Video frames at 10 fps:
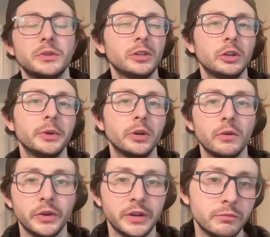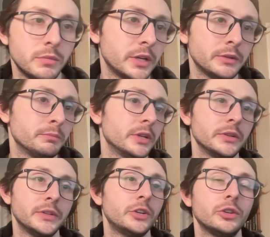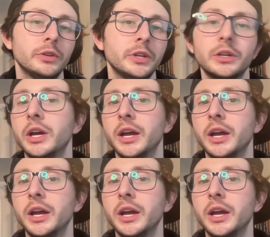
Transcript: a little bit over even monies, but essentially,